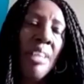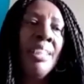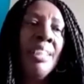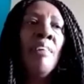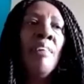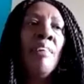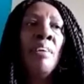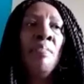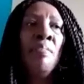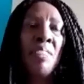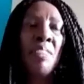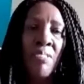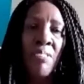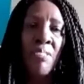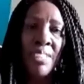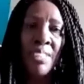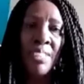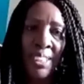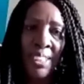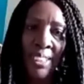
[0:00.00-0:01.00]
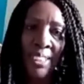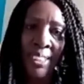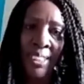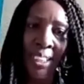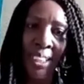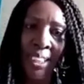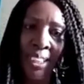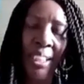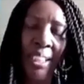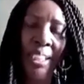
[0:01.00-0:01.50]
Now, if there is a
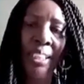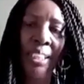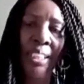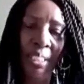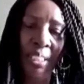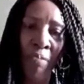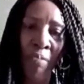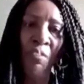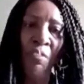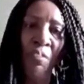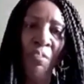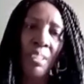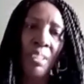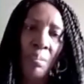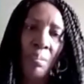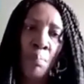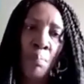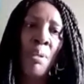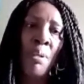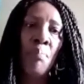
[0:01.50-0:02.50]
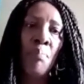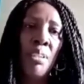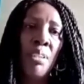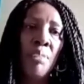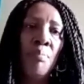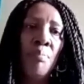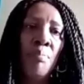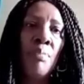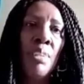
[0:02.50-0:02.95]
significant problem,